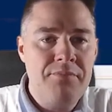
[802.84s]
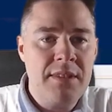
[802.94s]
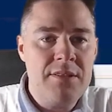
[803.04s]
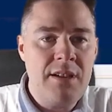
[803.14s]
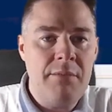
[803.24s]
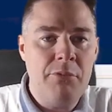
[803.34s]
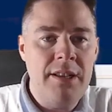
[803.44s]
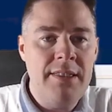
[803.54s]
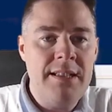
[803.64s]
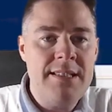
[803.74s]
So I'm
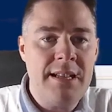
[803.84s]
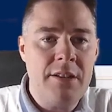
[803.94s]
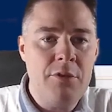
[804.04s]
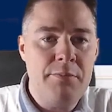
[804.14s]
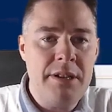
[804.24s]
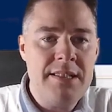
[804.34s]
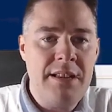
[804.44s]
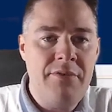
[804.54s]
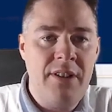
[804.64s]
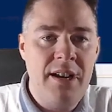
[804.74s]
run this, I could press
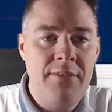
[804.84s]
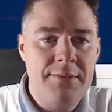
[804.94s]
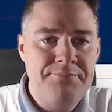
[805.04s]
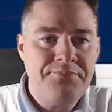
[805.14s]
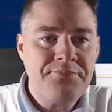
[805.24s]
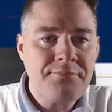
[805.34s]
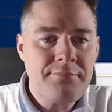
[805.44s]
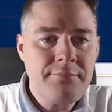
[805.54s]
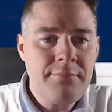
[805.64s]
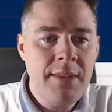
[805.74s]
F5.
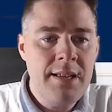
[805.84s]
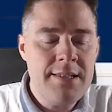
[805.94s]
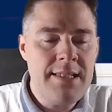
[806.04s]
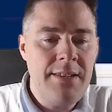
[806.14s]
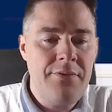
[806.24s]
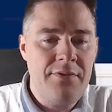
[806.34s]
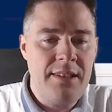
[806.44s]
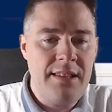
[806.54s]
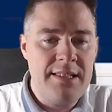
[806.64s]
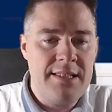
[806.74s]
See if
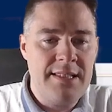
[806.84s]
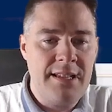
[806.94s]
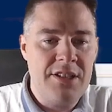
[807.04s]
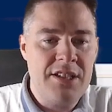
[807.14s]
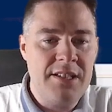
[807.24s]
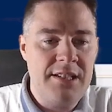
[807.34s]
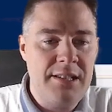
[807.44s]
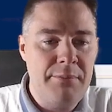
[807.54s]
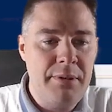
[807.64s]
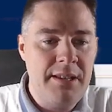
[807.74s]
this
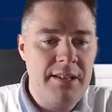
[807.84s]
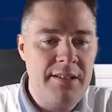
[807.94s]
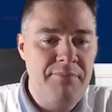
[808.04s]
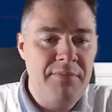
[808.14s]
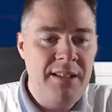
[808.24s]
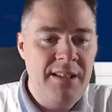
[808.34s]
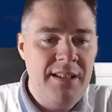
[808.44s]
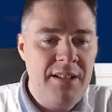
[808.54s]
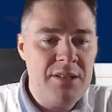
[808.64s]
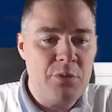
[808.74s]
ChatGPT
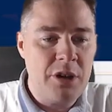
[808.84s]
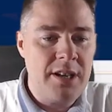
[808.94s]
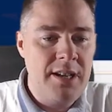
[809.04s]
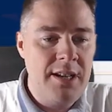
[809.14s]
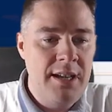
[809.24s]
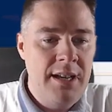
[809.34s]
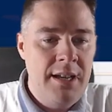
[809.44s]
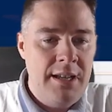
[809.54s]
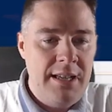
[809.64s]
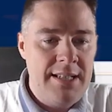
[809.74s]
is working.
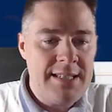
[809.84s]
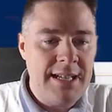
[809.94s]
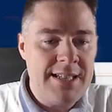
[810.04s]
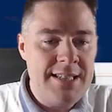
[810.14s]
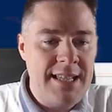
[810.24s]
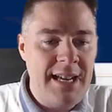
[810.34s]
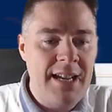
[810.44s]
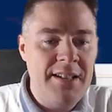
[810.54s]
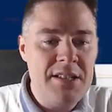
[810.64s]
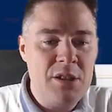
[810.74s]
It's actually say
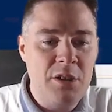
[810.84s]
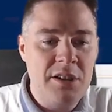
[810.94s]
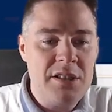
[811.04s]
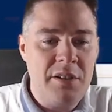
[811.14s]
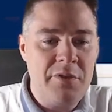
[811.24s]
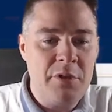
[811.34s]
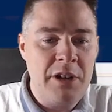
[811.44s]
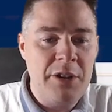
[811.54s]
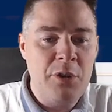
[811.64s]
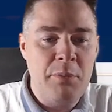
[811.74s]
uninstalling software
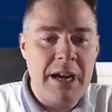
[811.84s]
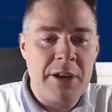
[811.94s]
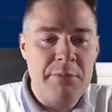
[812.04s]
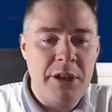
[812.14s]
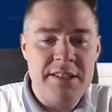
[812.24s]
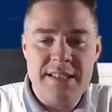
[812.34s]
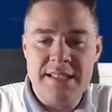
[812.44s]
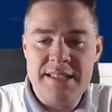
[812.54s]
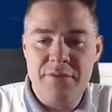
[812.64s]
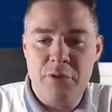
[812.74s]
Adobe Acrobat
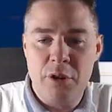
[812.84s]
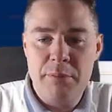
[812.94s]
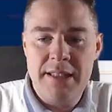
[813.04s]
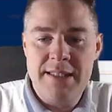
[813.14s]
64-bit.